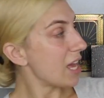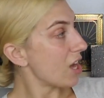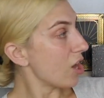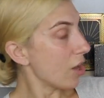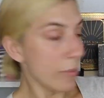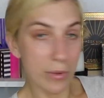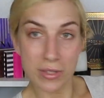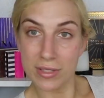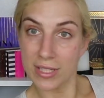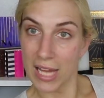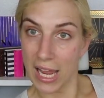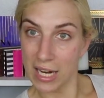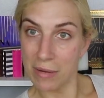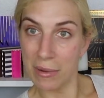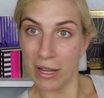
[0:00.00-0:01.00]
almost
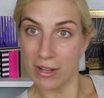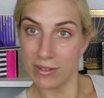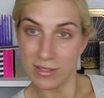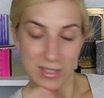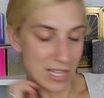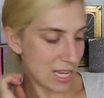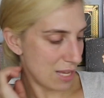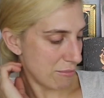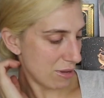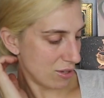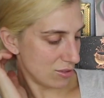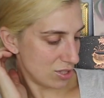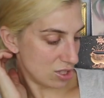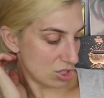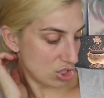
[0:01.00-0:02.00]
9 pounds, 8
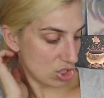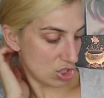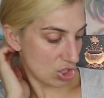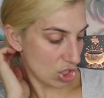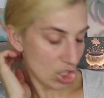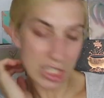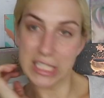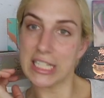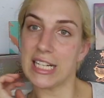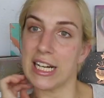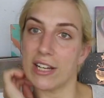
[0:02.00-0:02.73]
pounds 13